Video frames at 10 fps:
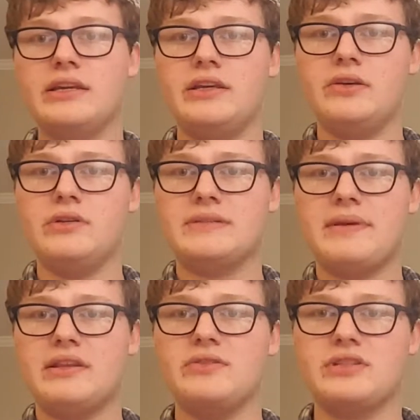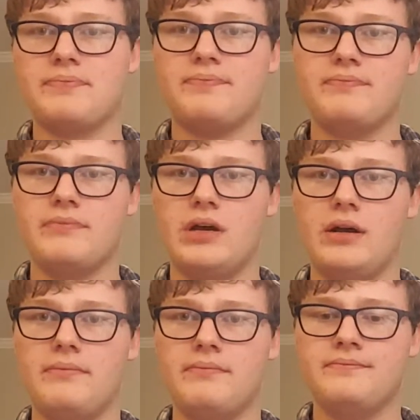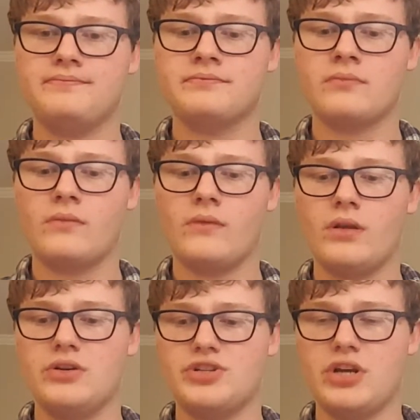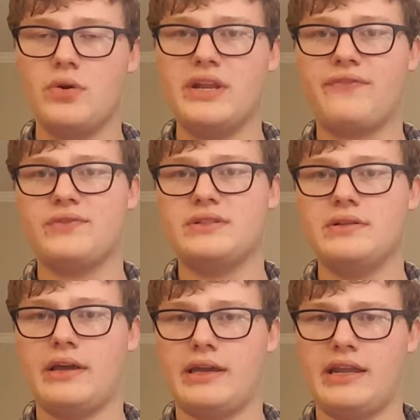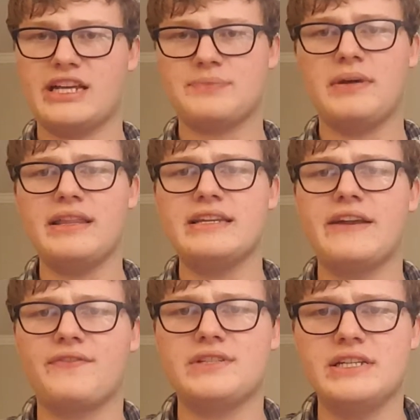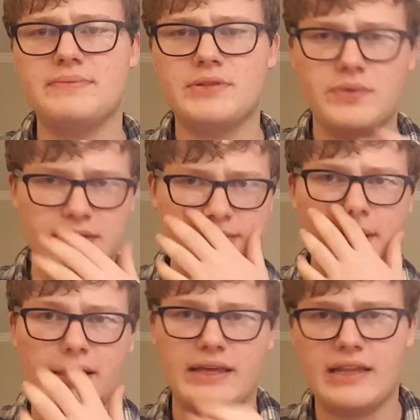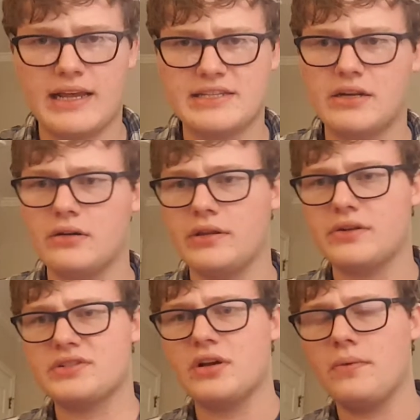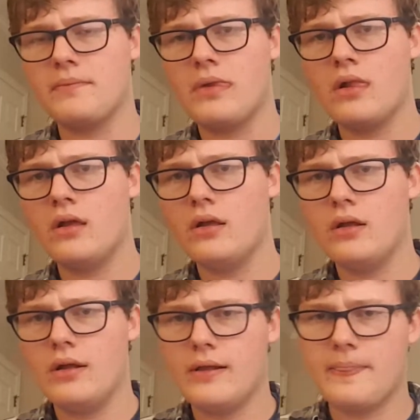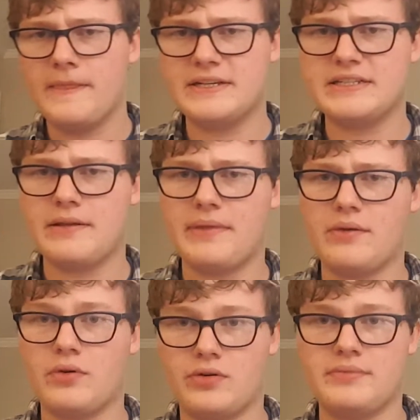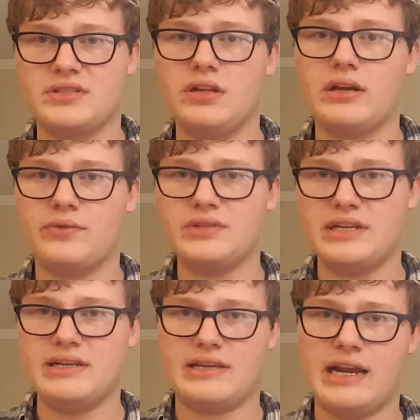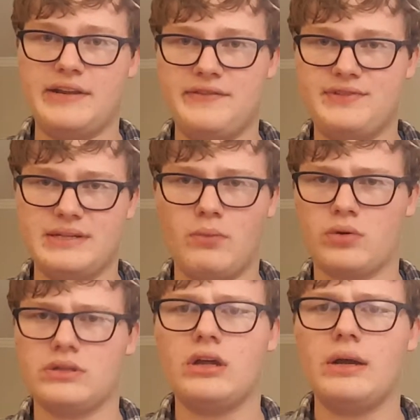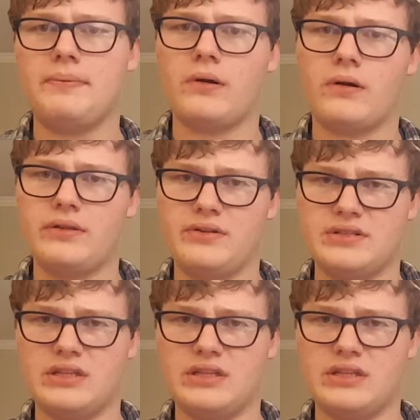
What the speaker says: used to show differences, like explain the differences between spelling, like I said earlier. So this is something where Grimm's Law was it kind of the more law part. There's a